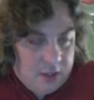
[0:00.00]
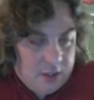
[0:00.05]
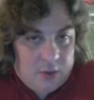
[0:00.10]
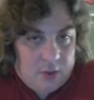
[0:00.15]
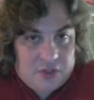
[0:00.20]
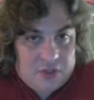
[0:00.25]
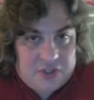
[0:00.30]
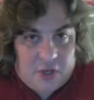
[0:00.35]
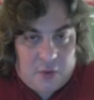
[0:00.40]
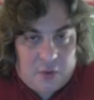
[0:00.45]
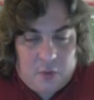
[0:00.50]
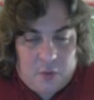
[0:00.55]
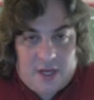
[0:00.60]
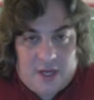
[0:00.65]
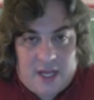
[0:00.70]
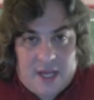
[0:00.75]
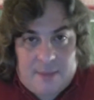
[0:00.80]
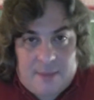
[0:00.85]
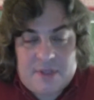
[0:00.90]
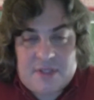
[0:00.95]
So what
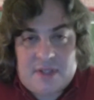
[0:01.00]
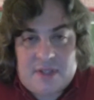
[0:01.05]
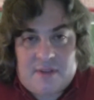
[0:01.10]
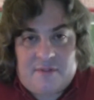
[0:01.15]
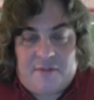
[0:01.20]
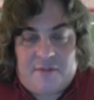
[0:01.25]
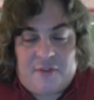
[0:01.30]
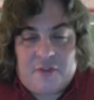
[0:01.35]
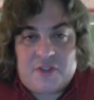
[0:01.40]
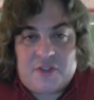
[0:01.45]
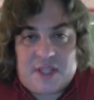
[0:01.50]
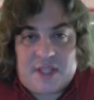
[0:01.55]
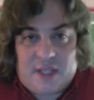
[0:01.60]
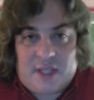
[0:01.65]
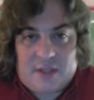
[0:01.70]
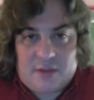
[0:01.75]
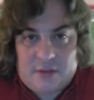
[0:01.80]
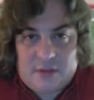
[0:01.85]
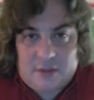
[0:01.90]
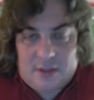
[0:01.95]
happens on first
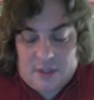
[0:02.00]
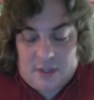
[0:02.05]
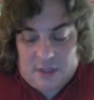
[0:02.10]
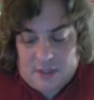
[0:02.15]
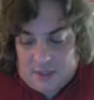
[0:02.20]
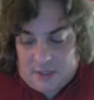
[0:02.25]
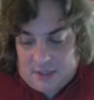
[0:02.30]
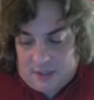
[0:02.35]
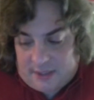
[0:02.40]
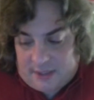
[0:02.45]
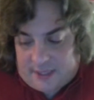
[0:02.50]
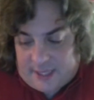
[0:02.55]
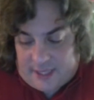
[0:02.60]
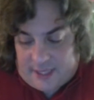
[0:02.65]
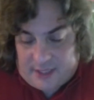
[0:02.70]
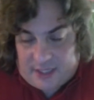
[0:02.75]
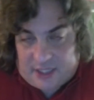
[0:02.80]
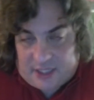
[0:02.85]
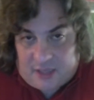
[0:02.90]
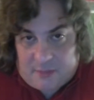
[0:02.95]
down?
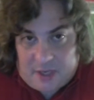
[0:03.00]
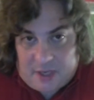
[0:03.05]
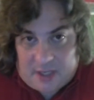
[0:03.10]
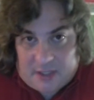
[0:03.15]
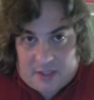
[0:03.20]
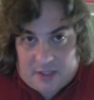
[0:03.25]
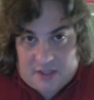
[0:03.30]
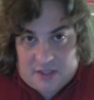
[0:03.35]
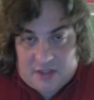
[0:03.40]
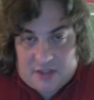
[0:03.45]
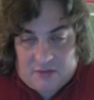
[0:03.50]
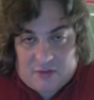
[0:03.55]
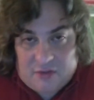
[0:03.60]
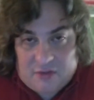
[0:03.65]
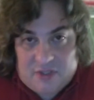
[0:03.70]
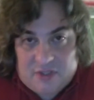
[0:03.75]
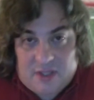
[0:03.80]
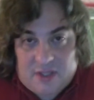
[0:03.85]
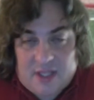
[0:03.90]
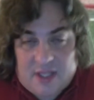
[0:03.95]
Kaliakmanis
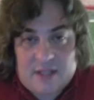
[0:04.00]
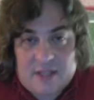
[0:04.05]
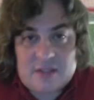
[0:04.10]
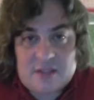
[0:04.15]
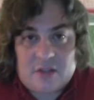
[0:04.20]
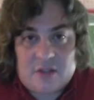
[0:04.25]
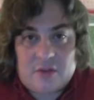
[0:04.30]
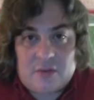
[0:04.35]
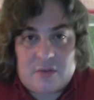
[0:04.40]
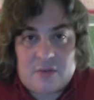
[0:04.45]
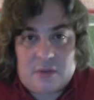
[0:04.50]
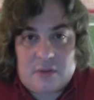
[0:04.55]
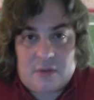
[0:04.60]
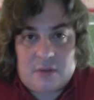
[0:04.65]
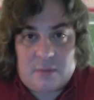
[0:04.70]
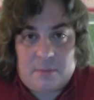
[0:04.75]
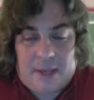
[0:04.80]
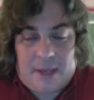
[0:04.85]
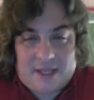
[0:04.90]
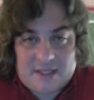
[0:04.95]
throws to the end zone,
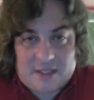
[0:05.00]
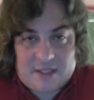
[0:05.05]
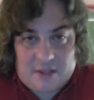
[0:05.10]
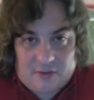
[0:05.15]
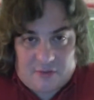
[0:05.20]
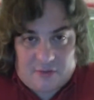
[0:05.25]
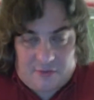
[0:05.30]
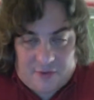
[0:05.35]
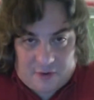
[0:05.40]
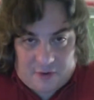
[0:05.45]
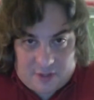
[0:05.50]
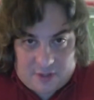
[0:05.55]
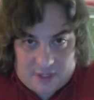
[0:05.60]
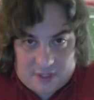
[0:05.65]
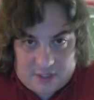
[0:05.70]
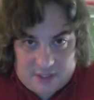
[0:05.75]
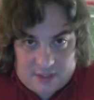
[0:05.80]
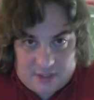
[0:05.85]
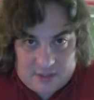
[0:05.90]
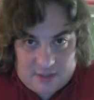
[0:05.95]
pass
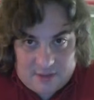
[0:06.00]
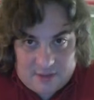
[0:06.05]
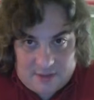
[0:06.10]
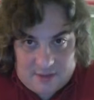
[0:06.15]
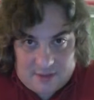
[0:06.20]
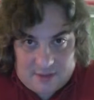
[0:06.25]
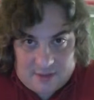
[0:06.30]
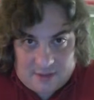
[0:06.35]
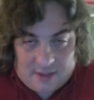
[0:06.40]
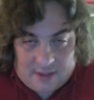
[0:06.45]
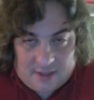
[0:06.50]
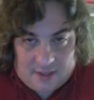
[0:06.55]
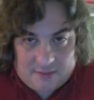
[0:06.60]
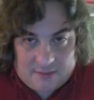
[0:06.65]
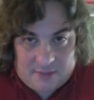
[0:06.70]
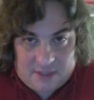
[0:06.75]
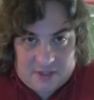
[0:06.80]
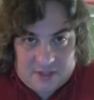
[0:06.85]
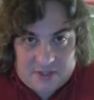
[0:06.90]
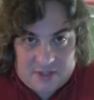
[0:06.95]
interference on
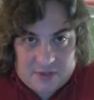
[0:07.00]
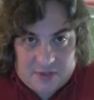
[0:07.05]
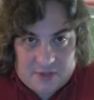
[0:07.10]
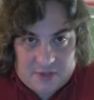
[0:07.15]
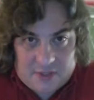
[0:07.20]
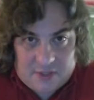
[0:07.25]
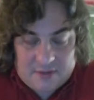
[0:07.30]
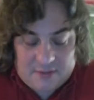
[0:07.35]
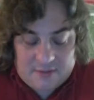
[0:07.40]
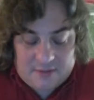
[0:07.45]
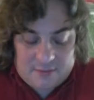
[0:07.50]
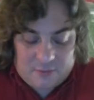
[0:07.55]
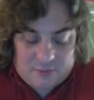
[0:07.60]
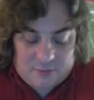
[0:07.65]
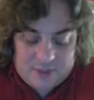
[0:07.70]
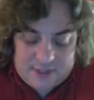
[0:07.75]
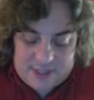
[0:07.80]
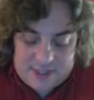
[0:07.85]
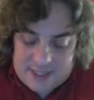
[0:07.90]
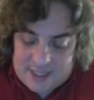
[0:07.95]
Minnesota.
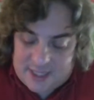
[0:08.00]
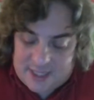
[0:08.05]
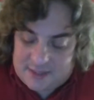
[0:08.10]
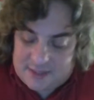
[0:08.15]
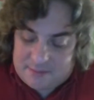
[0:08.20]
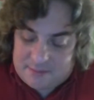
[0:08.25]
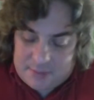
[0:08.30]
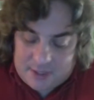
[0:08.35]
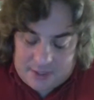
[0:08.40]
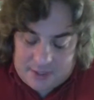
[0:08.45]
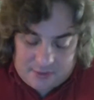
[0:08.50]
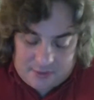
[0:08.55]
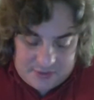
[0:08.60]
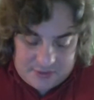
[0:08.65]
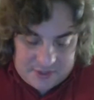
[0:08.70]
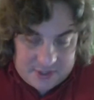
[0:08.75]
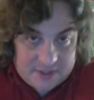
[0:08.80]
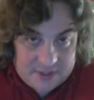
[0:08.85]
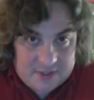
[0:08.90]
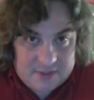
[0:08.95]
Once again,
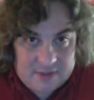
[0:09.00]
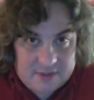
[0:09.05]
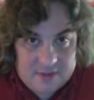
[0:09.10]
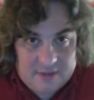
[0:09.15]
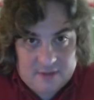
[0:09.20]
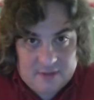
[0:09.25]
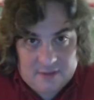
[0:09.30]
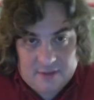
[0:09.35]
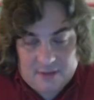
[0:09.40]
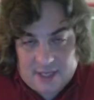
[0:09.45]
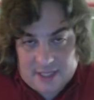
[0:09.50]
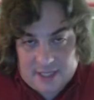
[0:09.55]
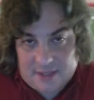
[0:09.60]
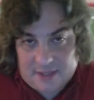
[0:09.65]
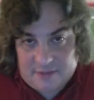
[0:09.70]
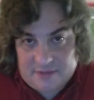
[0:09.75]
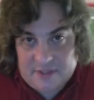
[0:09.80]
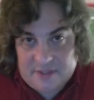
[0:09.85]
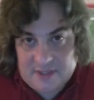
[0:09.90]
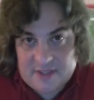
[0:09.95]
penalties, lack
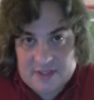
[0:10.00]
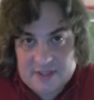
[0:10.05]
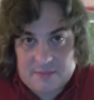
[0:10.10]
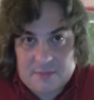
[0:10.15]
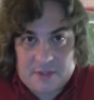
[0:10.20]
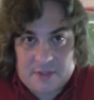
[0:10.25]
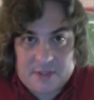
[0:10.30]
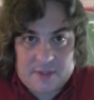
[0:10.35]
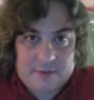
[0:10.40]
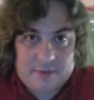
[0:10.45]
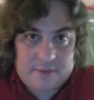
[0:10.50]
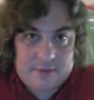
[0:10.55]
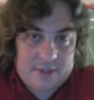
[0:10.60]
of discipline.